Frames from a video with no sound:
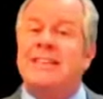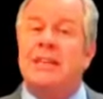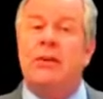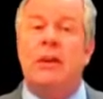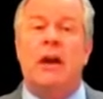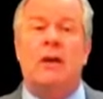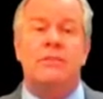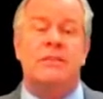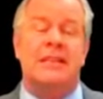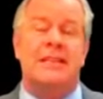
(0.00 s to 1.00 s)
your
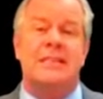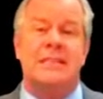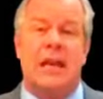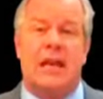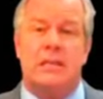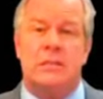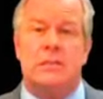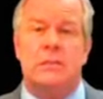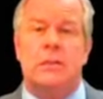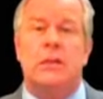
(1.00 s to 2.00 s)
criteria of
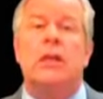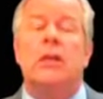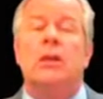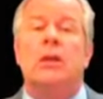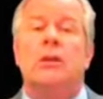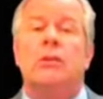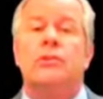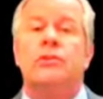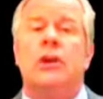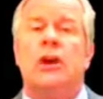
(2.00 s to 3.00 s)
success,
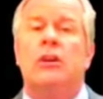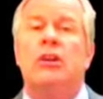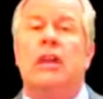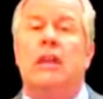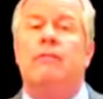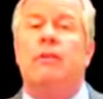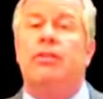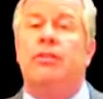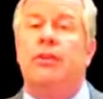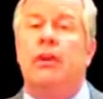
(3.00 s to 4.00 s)
you start
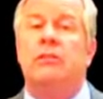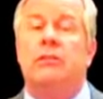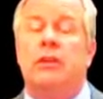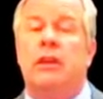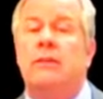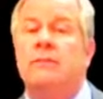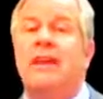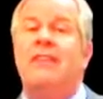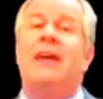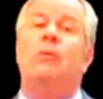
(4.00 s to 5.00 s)
looking for third
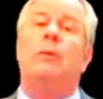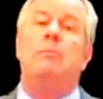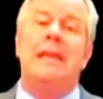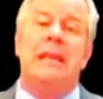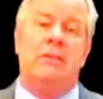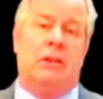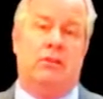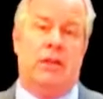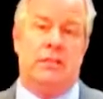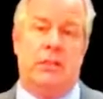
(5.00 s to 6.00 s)
alternatives that will
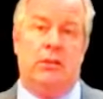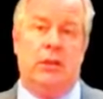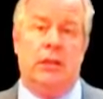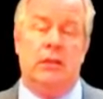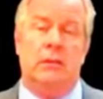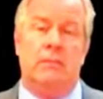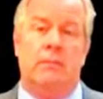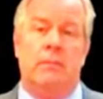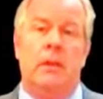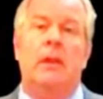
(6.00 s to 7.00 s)
meet the criteria.
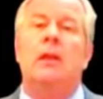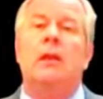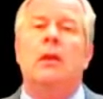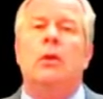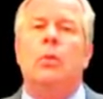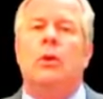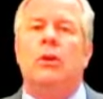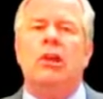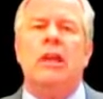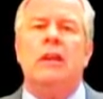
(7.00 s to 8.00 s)

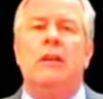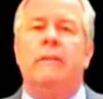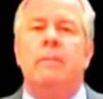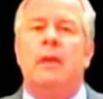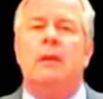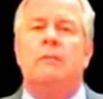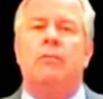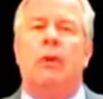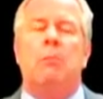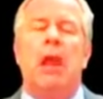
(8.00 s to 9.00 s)
We're looking
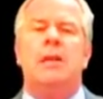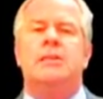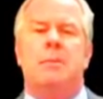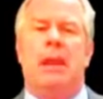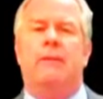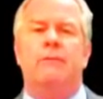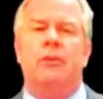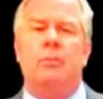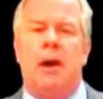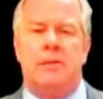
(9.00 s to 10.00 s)
for a
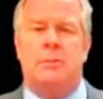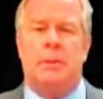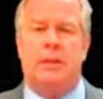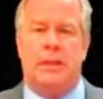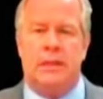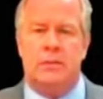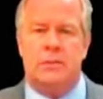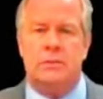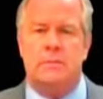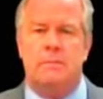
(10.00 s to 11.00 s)
blossoming of new
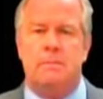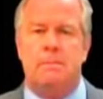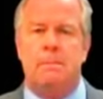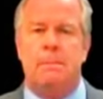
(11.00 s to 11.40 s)
possibilities.